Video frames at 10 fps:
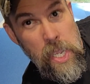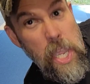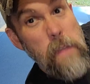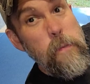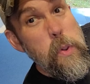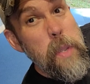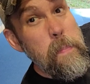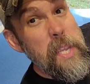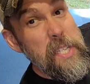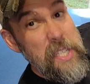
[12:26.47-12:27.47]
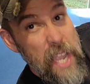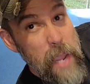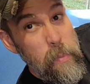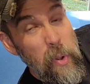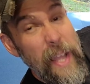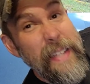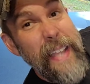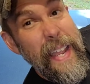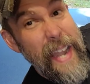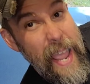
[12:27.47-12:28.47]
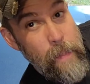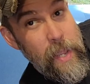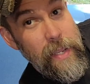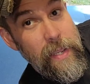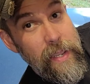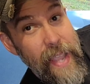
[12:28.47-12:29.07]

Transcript: if you can be stable and dynamic